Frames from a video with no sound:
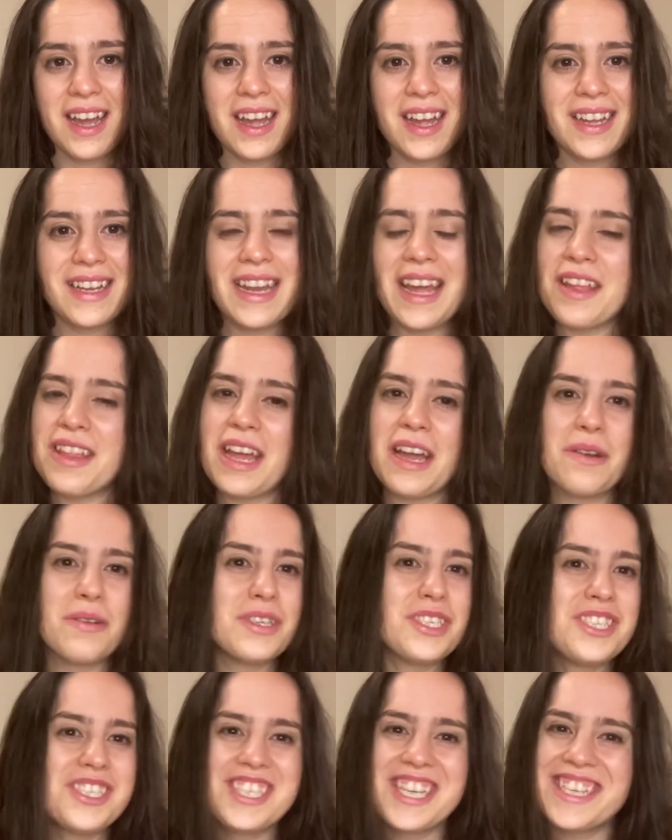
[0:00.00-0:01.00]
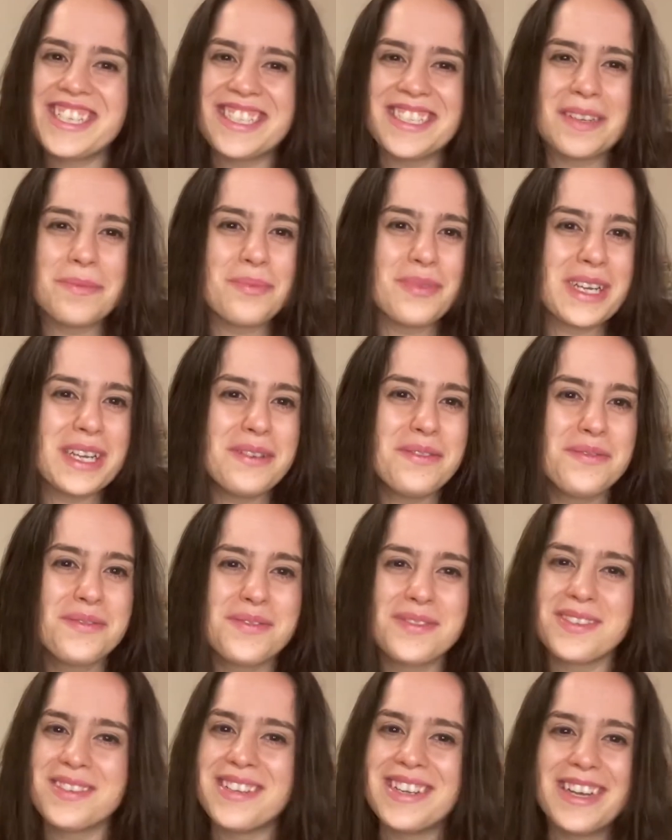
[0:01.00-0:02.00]
Now, that was just a
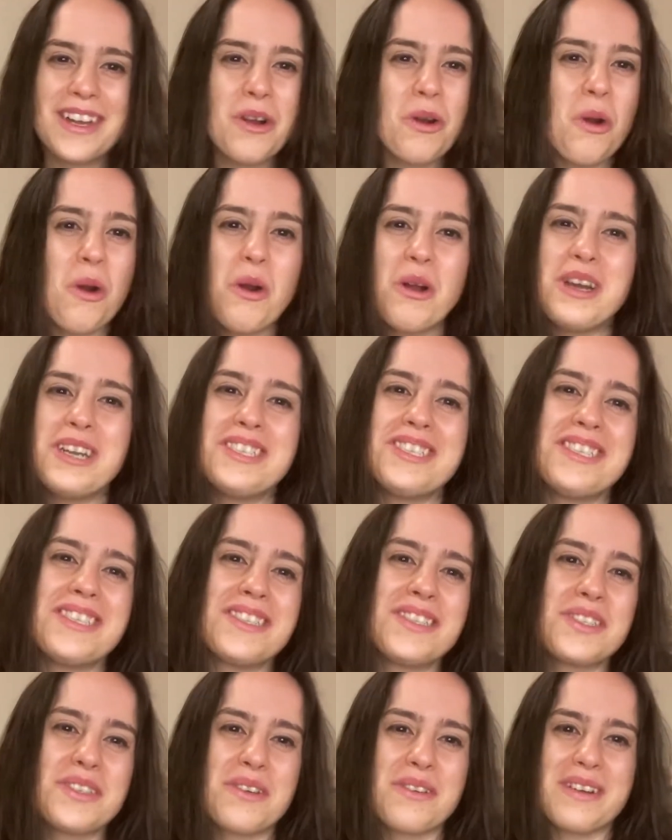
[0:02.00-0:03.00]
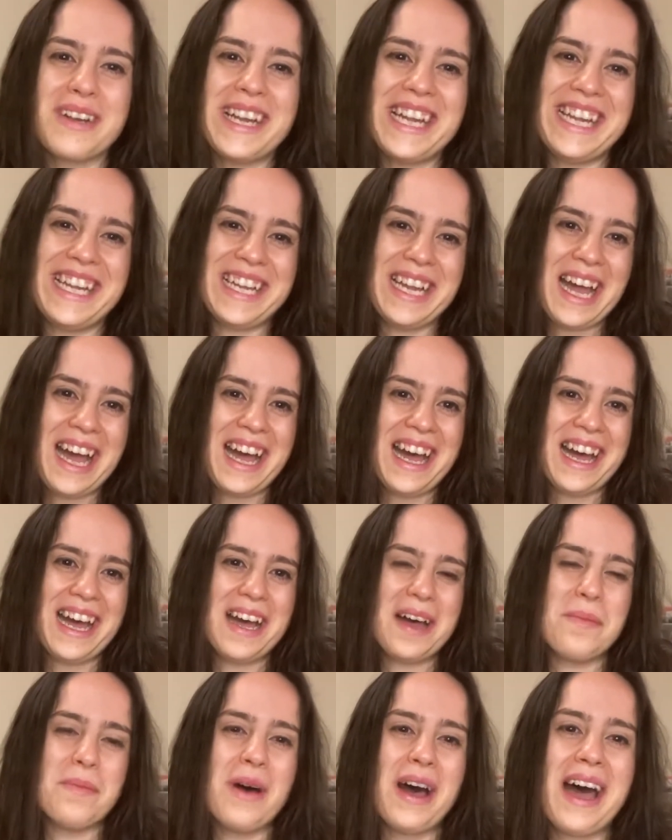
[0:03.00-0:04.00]
brief origin story
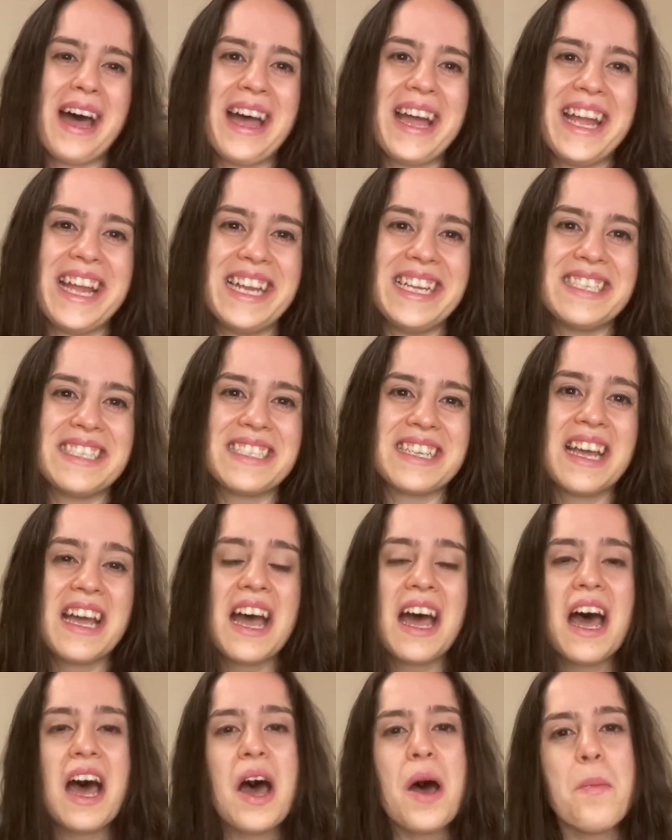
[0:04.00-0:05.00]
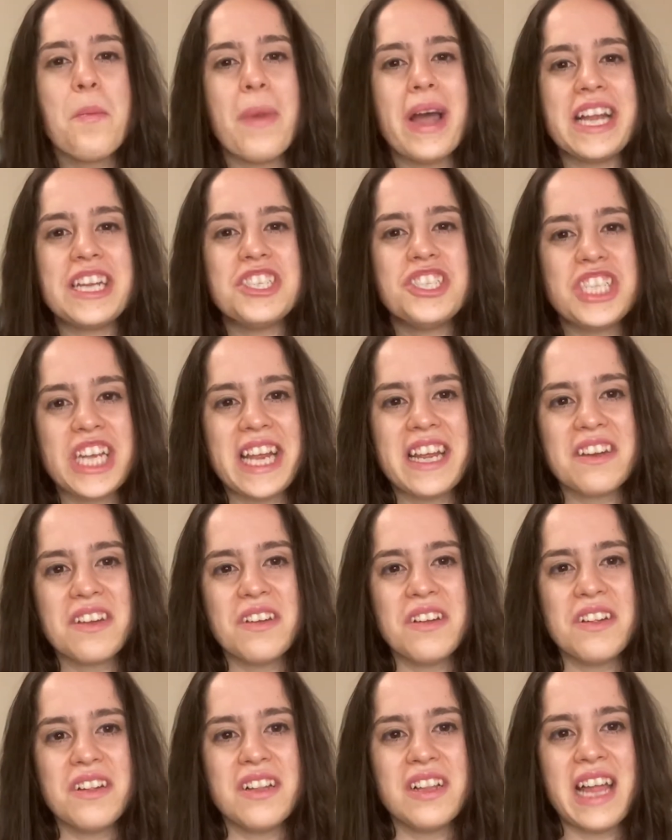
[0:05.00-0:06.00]
behind my
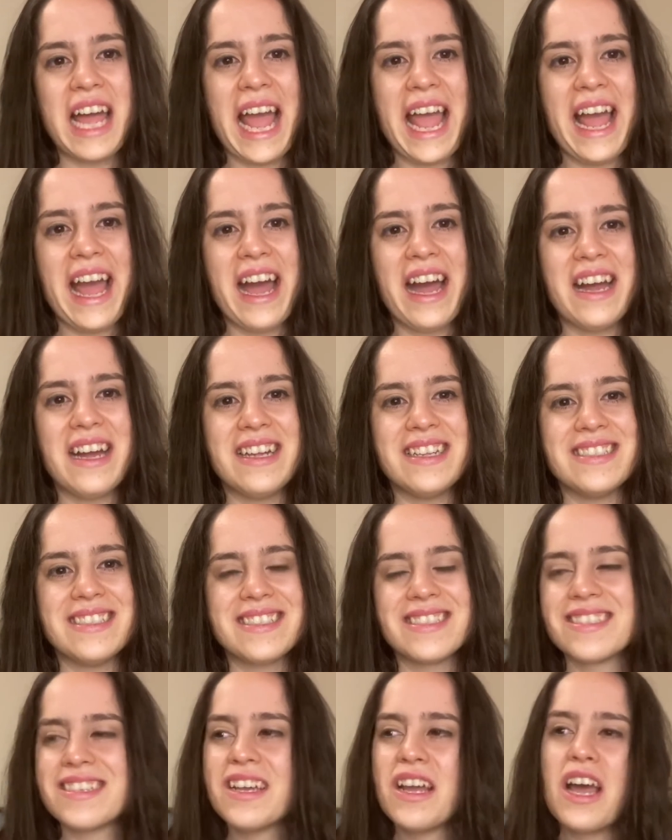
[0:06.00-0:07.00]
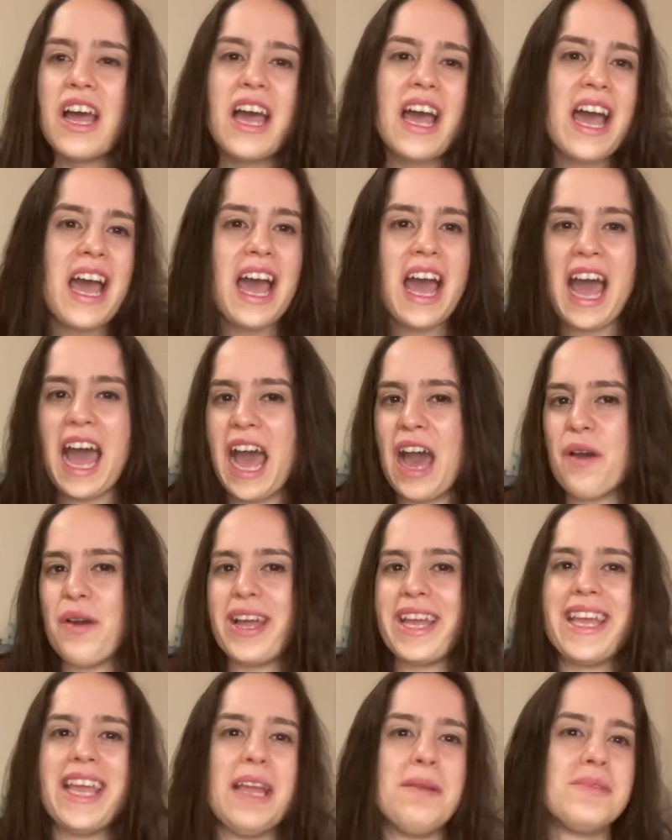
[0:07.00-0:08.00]
channel and how
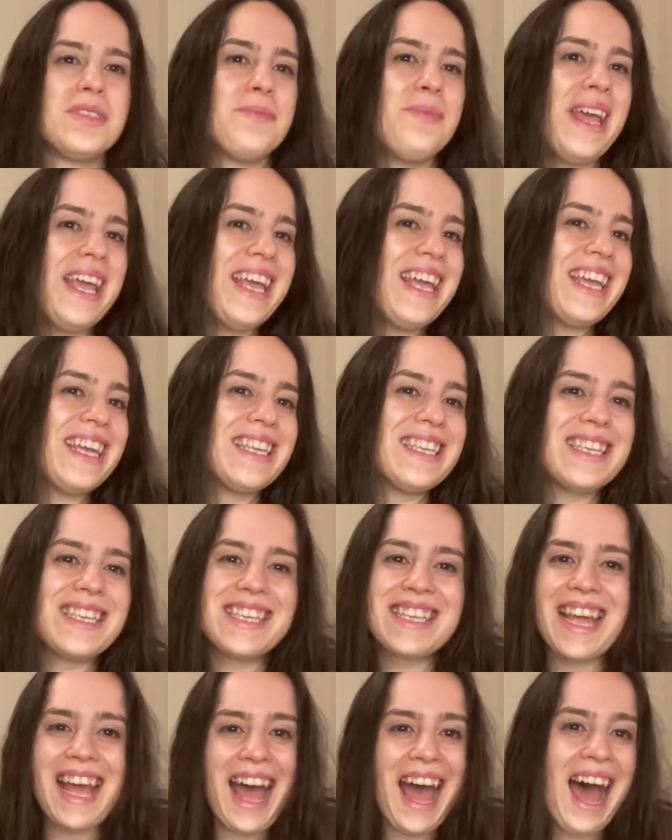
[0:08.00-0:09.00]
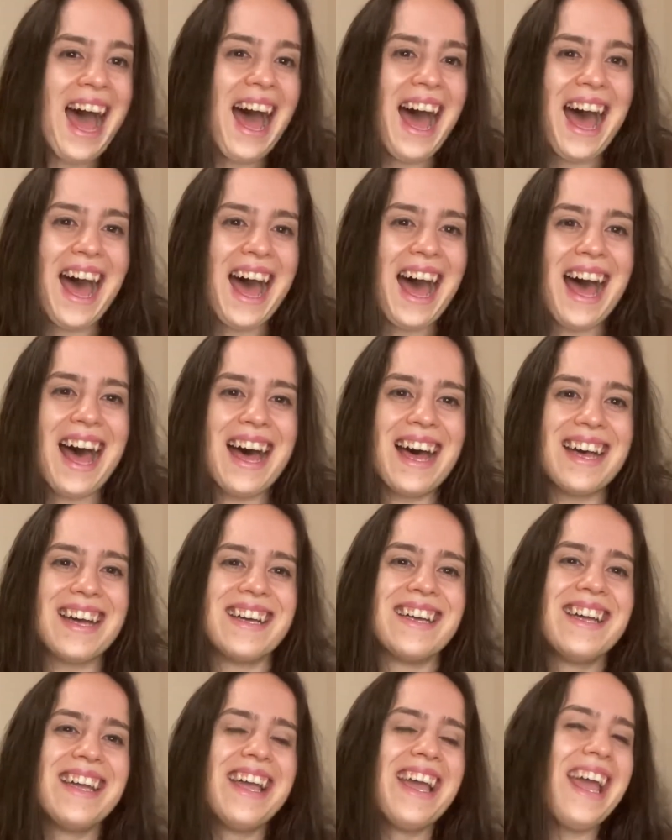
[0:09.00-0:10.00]
I came to make it.
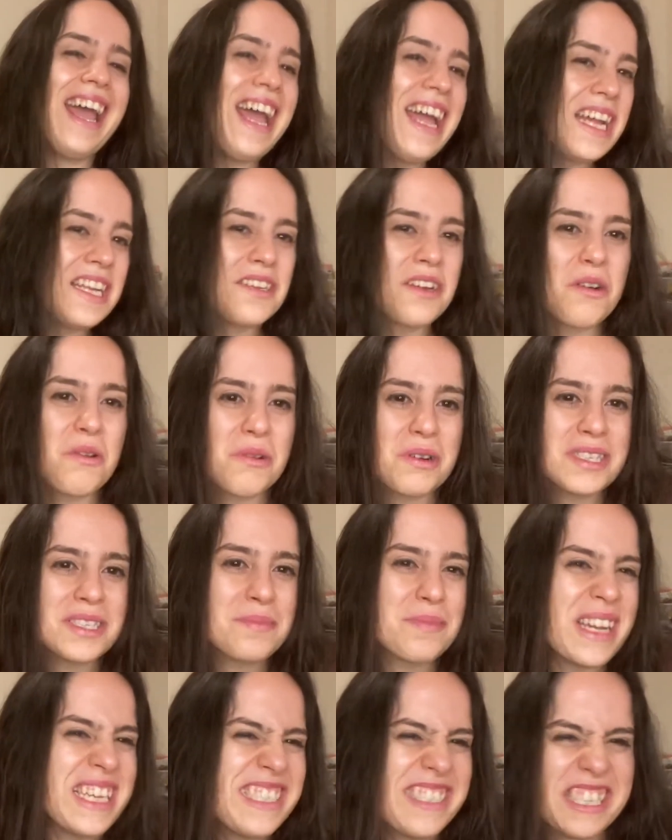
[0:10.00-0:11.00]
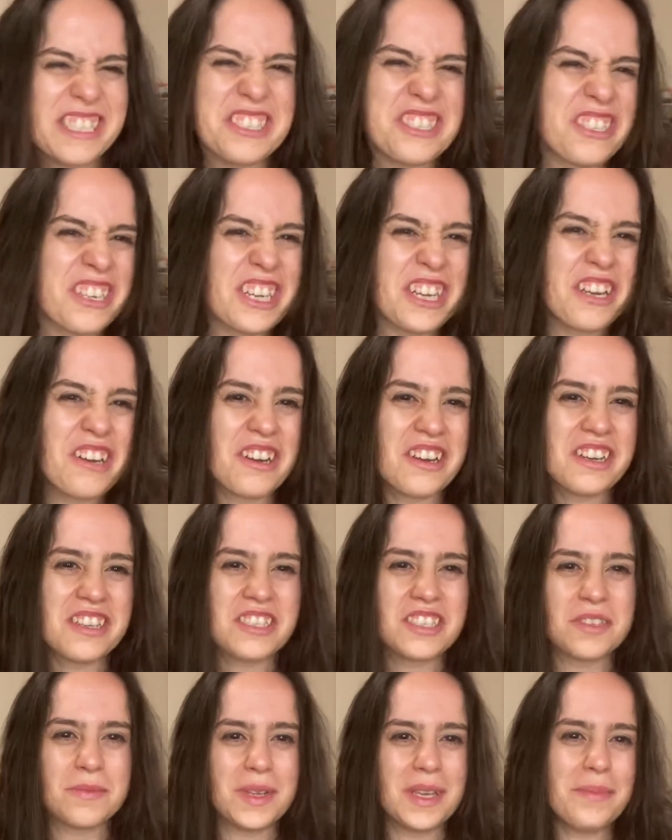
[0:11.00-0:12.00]
And of course, my sister
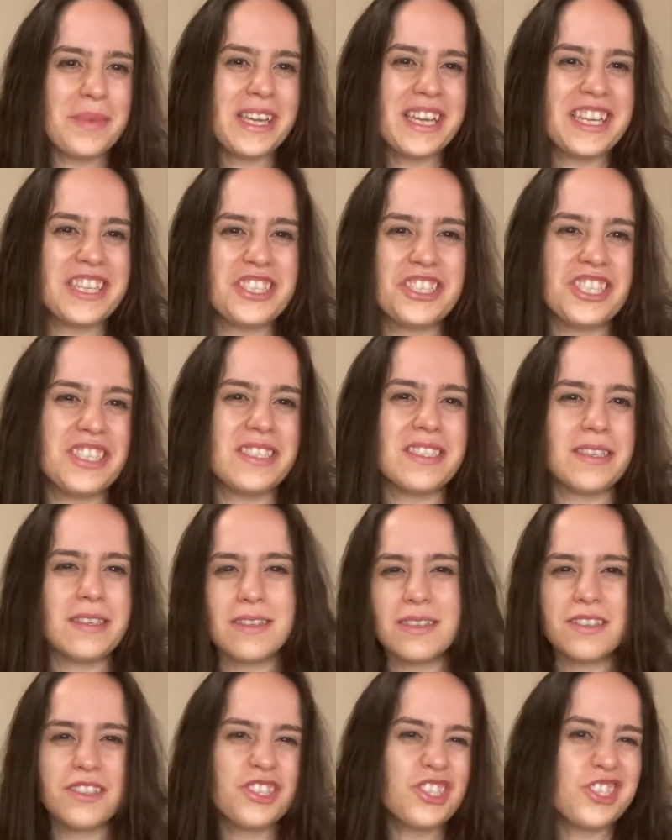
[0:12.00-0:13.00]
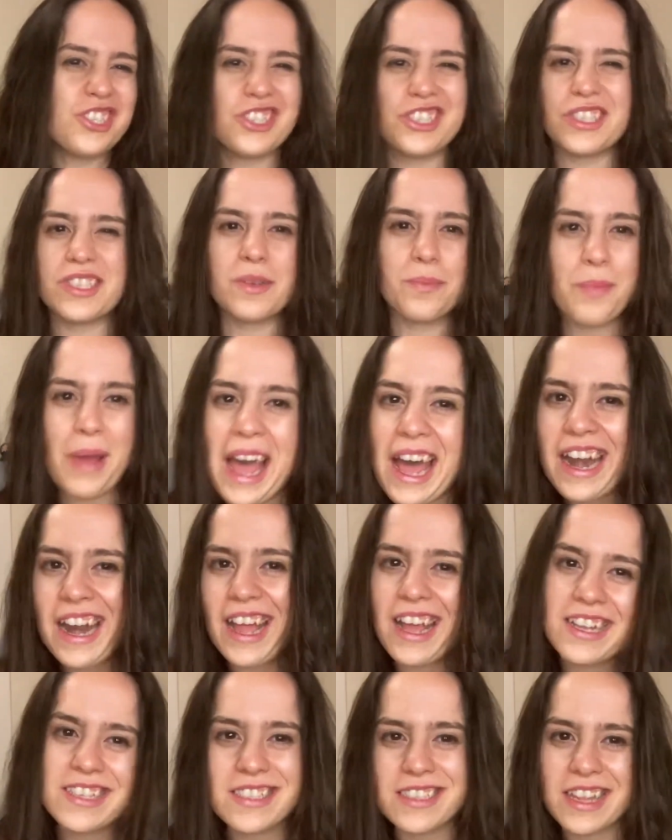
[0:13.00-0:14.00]
encouraged me, because she's just a
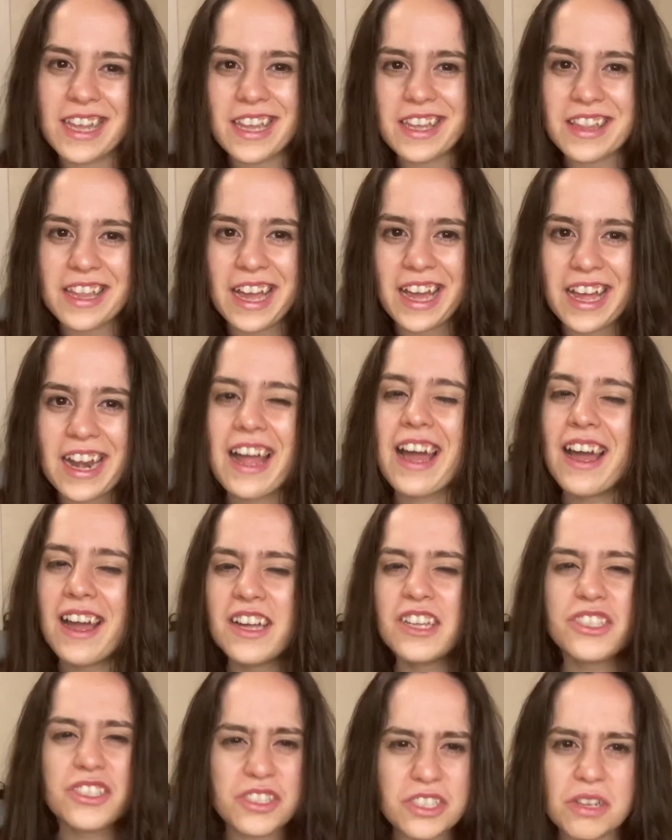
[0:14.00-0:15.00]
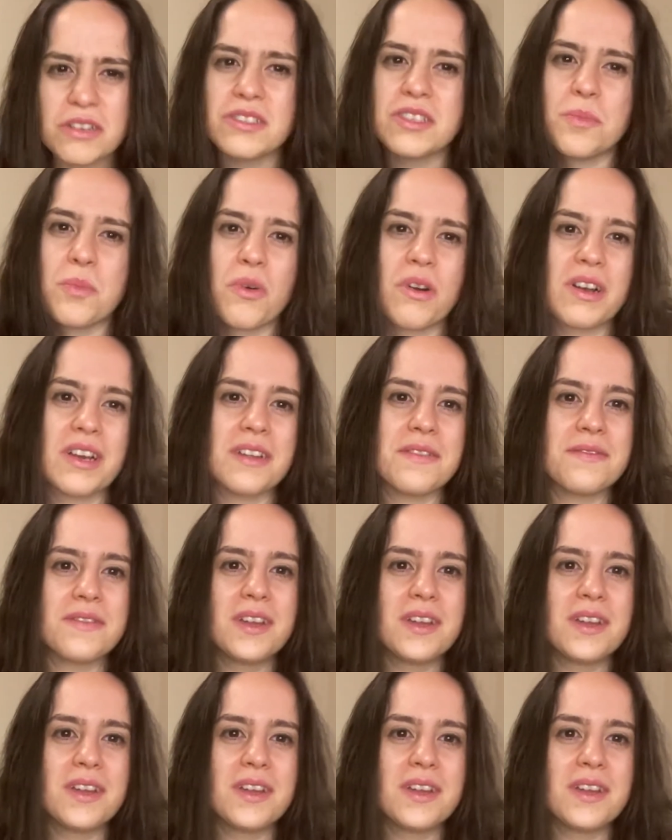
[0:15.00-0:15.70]
badass like that. So supportive.